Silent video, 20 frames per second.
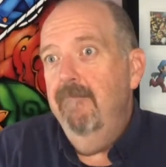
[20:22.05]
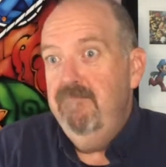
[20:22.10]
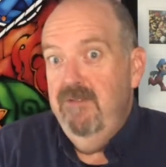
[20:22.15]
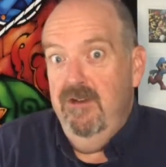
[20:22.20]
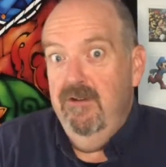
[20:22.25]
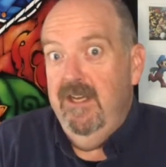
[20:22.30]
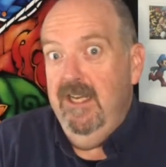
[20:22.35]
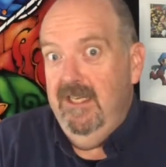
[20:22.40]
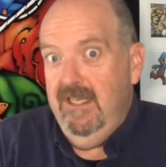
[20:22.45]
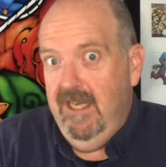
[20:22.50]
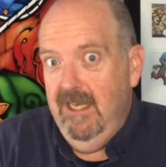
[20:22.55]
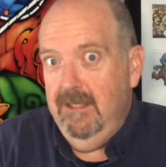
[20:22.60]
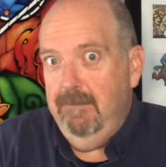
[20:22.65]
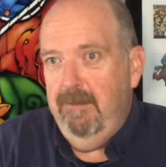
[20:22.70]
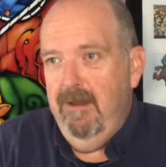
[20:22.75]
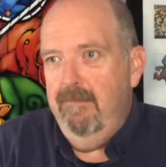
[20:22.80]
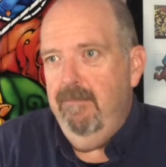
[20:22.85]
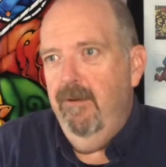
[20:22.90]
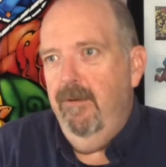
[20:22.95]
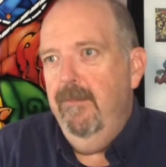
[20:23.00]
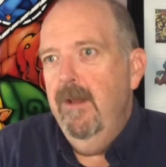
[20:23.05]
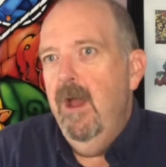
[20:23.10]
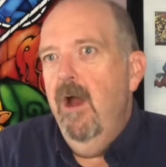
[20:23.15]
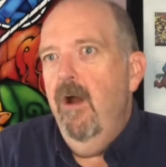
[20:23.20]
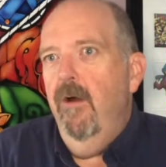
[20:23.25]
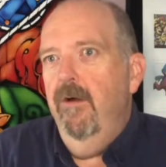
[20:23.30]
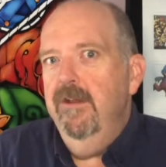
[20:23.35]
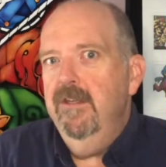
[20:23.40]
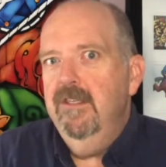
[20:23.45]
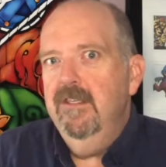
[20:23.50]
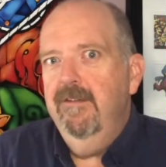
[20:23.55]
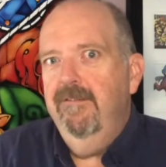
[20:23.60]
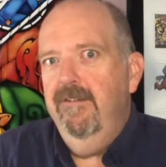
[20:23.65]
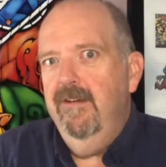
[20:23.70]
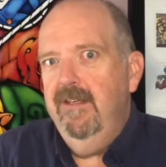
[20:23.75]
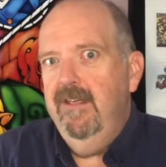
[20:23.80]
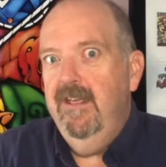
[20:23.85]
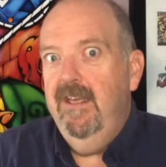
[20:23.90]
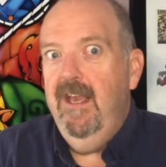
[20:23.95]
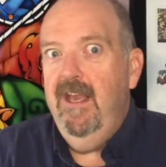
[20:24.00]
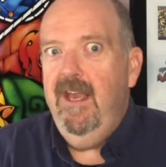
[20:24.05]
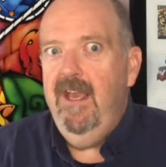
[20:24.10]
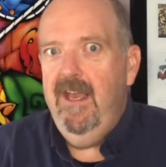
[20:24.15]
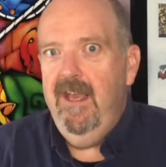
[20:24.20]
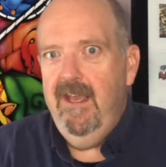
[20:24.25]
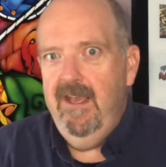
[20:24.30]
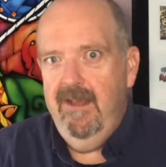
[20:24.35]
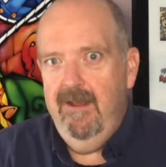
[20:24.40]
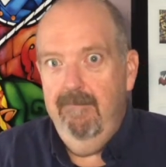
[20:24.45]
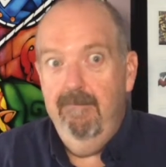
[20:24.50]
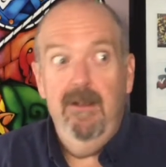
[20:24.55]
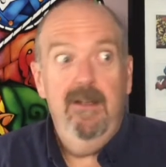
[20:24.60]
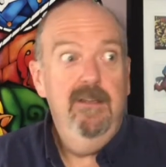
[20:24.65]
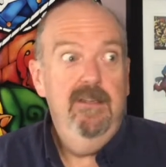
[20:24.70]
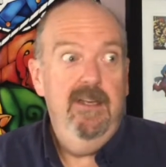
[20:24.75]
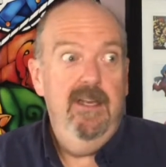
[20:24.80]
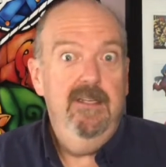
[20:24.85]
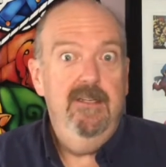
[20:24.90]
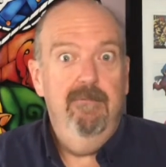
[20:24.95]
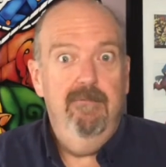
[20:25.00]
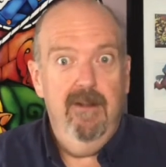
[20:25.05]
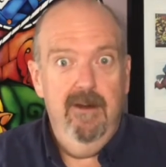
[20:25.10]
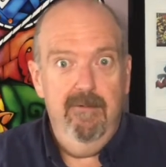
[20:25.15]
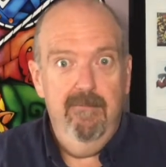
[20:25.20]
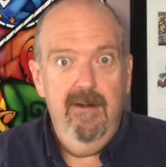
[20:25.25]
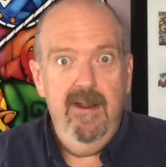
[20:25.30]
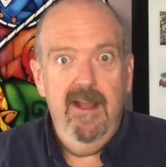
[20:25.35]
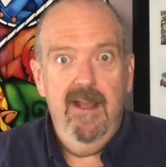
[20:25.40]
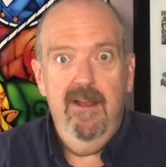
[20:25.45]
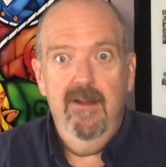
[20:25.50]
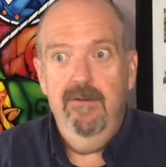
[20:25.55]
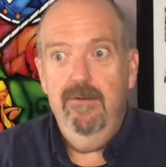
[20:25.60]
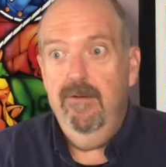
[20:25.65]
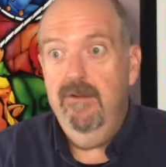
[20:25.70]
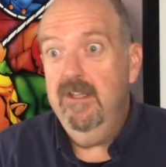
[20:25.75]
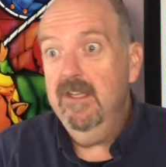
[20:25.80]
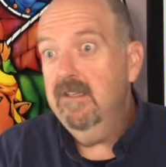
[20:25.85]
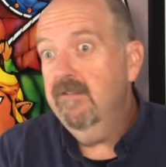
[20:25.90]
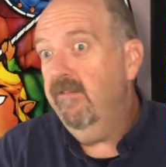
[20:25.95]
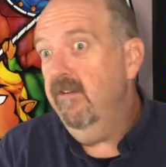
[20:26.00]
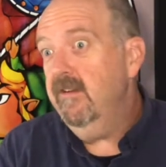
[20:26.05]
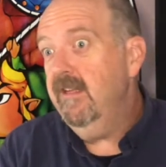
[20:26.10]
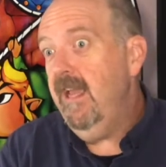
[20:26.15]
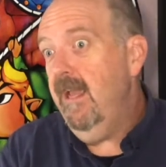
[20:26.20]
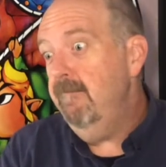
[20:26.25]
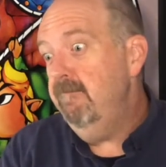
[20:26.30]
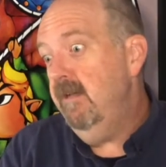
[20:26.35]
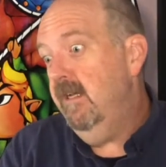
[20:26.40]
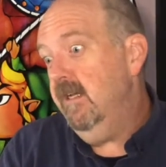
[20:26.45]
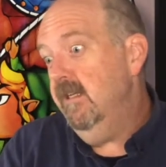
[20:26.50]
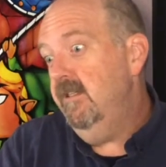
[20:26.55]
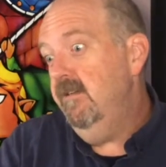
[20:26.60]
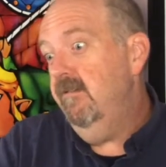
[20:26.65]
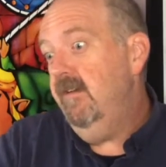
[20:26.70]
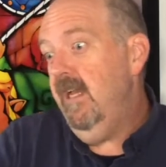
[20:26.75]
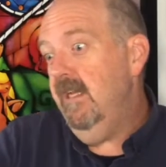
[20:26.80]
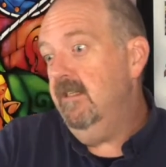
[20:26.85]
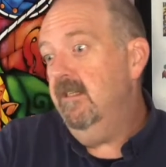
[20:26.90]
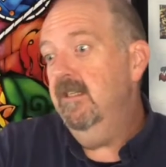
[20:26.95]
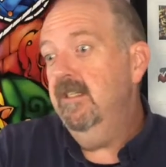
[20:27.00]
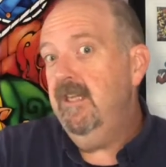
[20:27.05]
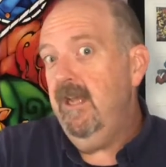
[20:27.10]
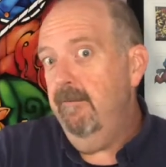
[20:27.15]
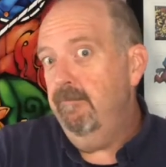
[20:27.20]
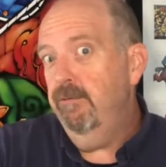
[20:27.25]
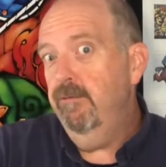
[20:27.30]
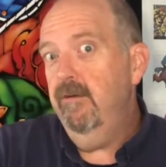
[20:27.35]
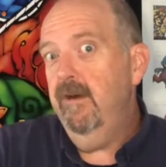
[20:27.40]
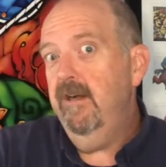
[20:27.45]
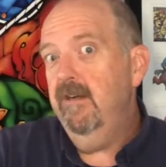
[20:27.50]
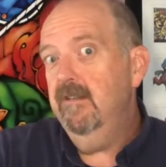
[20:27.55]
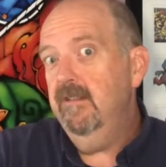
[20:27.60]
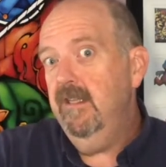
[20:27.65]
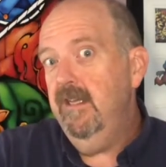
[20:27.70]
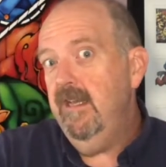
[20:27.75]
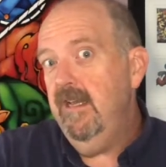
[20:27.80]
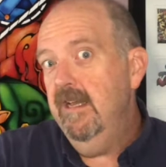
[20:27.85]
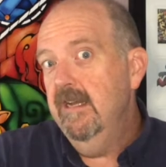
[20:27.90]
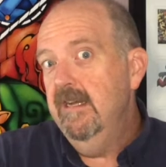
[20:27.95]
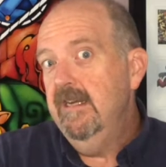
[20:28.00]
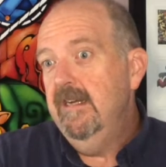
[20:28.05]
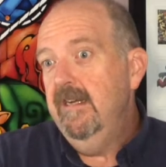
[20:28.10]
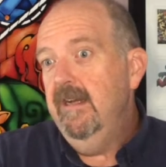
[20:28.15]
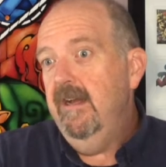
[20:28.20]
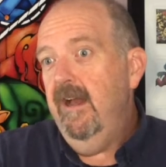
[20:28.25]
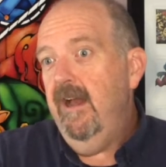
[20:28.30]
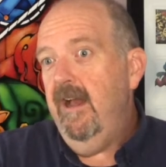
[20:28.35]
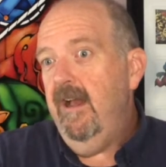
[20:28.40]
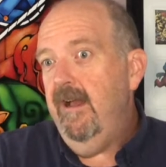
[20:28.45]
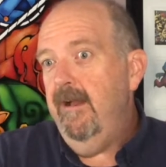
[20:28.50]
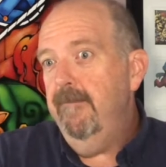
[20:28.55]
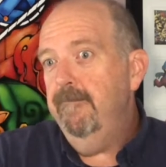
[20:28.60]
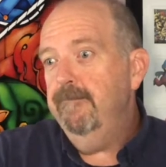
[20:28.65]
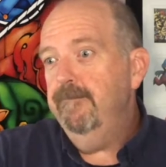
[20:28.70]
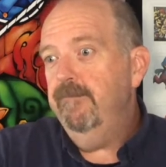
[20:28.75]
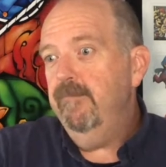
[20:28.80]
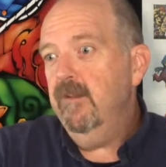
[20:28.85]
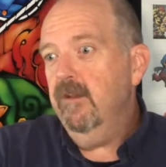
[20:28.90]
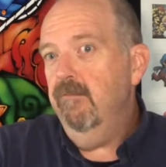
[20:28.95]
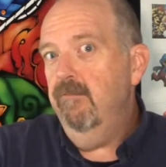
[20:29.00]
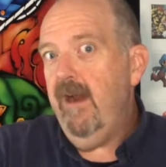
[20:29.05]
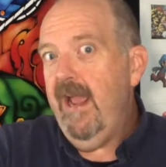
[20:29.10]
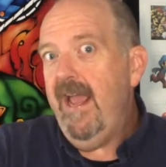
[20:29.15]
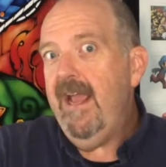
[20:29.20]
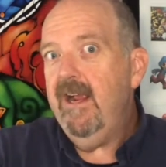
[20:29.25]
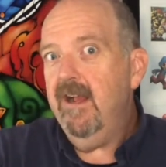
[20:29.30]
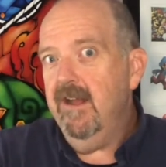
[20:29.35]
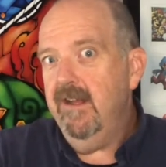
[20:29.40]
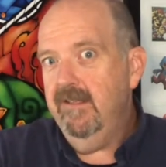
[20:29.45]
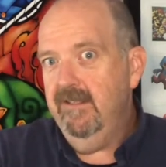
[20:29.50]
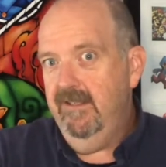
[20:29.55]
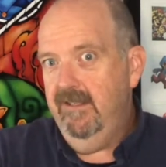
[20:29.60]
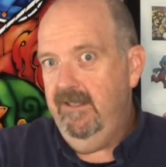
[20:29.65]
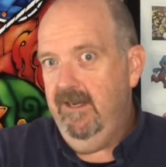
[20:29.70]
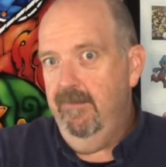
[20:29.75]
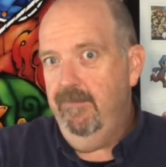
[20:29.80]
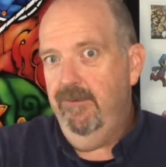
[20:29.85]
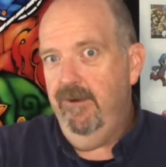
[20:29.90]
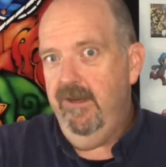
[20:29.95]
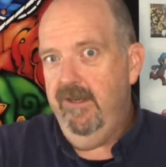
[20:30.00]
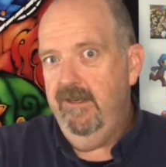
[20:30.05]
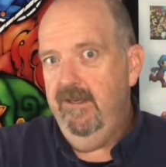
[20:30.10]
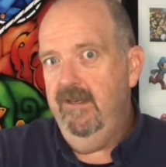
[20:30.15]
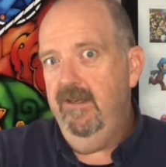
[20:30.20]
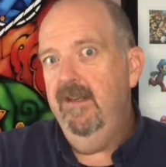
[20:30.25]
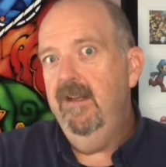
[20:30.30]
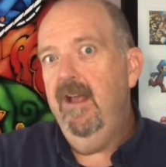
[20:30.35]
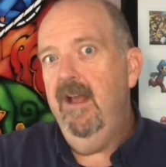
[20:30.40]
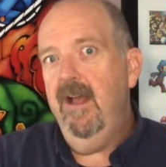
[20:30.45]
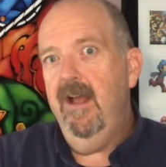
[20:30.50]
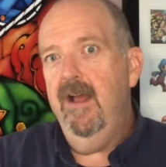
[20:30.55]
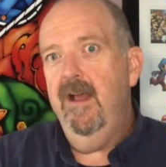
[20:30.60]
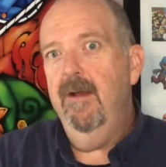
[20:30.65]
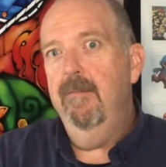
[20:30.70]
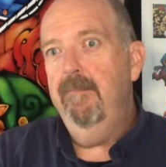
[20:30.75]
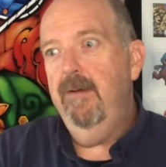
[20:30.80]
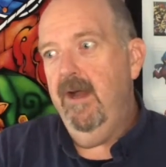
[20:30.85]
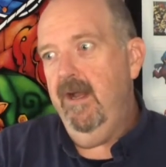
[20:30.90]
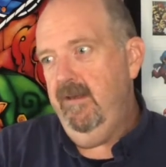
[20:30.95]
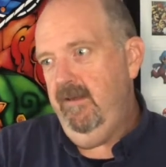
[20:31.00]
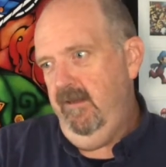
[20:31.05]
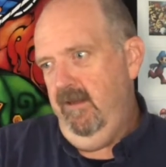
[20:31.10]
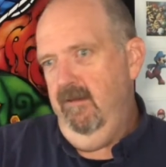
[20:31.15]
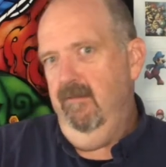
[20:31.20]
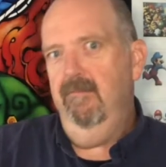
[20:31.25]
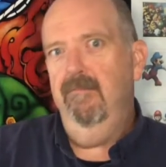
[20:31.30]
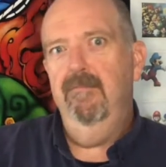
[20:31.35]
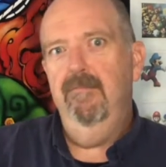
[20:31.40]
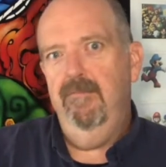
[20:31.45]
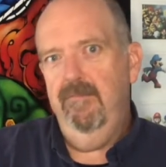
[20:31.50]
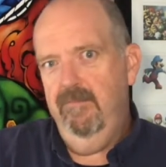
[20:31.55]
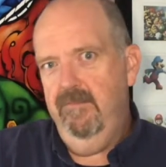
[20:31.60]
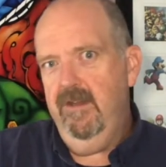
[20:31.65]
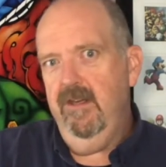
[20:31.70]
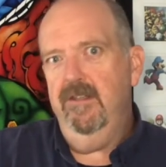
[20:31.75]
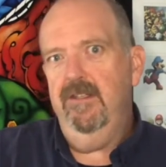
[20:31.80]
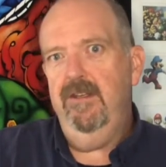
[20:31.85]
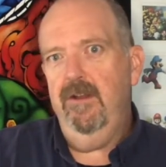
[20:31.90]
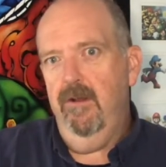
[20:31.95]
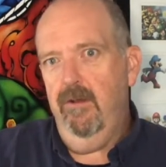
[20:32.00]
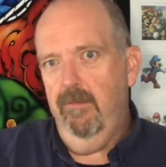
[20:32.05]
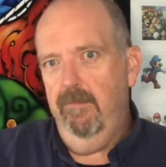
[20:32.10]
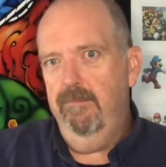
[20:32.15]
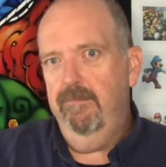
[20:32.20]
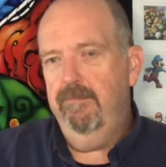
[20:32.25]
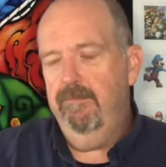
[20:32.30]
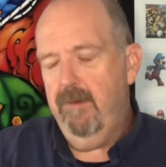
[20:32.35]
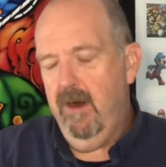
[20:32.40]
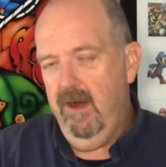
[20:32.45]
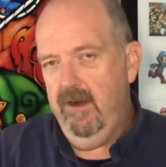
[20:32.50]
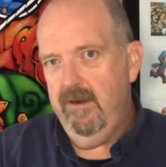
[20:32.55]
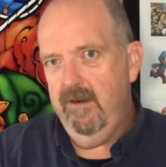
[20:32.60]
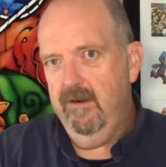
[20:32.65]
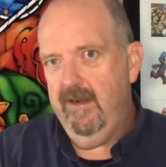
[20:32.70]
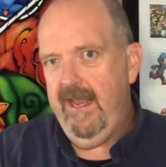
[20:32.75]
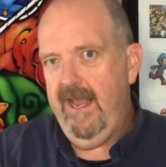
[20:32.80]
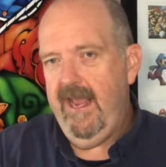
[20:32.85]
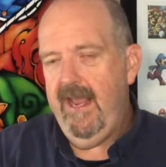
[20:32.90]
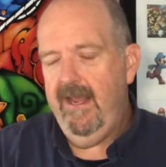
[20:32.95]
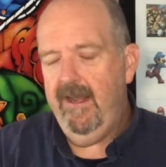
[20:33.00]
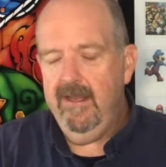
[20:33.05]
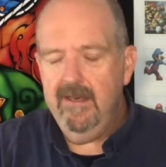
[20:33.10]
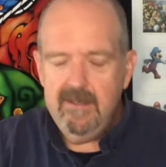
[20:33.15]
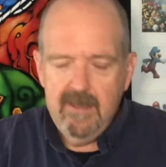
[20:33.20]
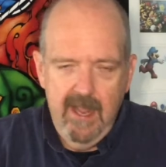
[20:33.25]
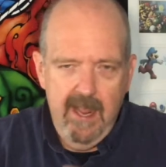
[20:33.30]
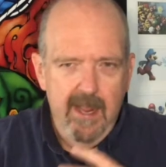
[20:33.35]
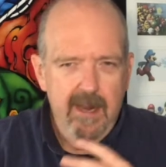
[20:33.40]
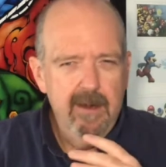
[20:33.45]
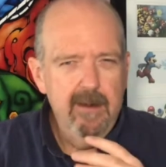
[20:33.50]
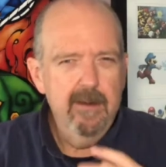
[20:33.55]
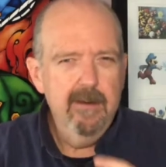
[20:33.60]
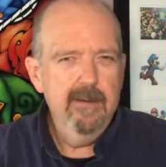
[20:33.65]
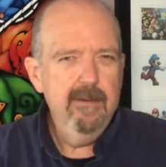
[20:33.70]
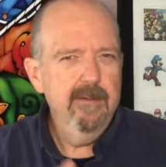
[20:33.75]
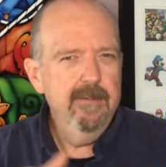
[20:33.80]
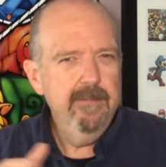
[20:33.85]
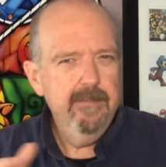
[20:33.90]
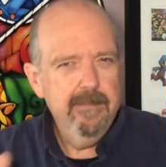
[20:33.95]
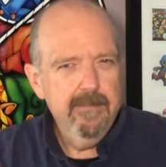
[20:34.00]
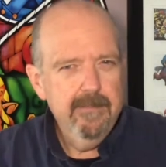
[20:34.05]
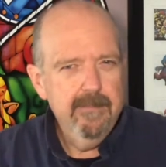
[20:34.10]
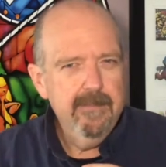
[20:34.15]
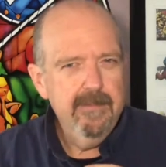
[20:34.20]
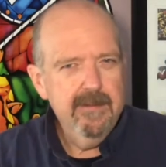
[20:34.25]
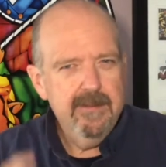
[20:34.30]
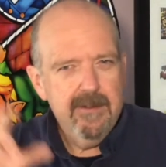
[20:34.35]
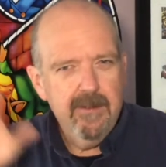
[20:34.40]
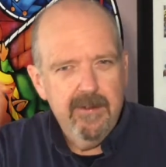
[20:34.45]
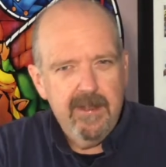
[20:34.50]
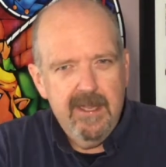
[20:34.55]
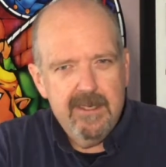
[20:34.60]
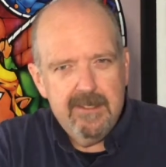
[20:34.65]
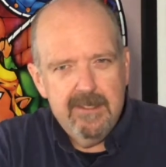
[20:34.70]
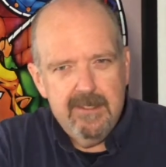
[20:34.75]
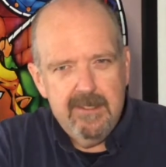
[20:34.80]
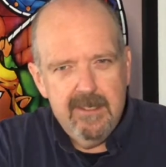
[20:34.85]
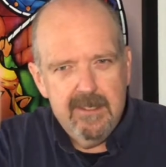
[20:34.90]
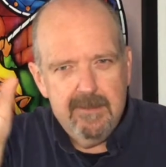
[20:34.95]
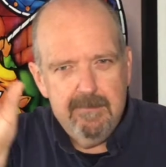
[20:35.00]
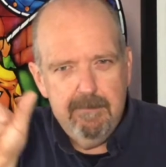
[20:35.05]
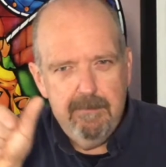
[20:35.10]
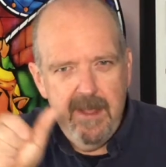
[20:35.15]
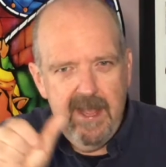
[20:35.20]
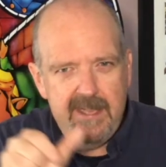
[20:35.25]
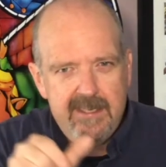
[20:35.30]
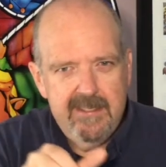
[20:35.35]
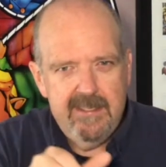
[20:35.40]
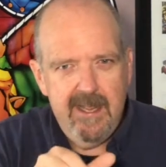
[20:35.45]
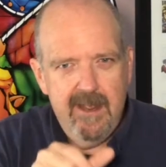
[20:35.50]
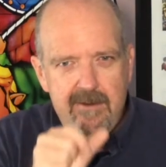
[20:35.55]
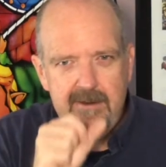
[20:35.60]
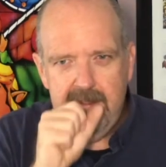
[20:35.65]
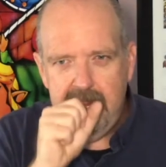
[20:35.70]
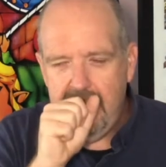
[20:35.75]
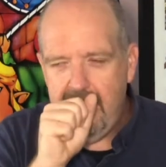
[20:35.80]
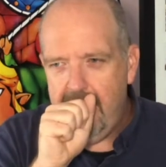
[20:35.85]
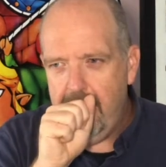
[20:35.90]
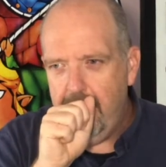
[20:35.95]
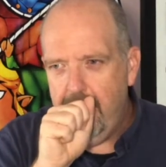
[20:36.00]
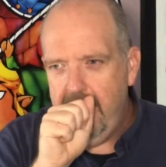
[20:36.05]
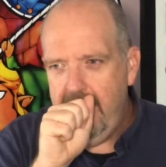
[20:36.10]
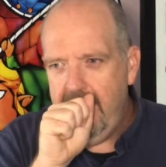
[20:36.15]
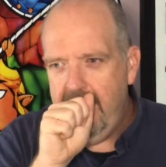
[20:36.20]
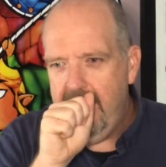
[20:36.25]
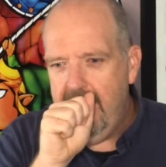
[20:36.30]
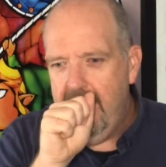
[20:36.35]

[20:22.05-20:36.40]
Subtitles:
you get to kiss people, or this is a fun game because you get to run around, or this is a fun game because you get to temporarily rag on someone, but they're still part of your gang, and so it gets just passed down in that way,